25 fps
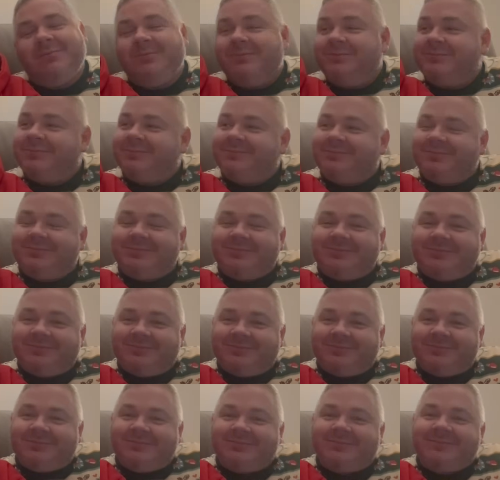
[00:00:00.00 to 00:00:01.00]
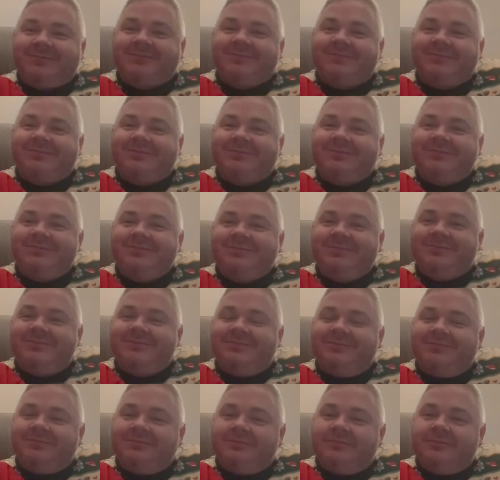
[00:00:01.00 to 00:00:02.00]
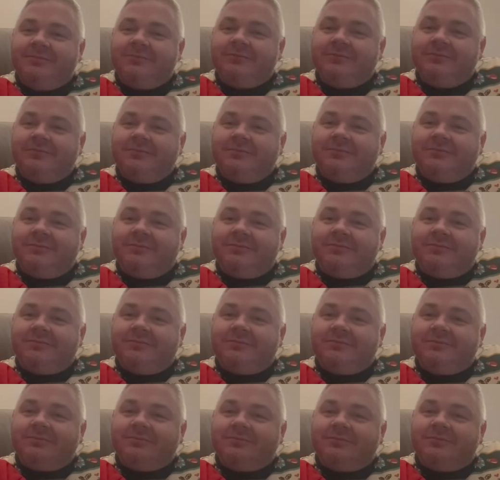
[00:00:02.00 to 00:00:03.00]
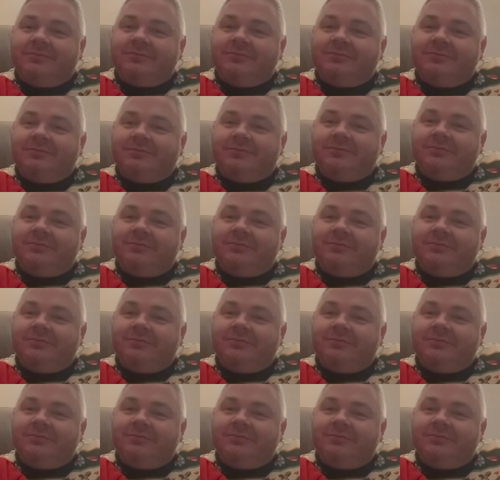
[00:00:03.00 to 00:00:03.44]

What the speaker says: This person isn't speaking.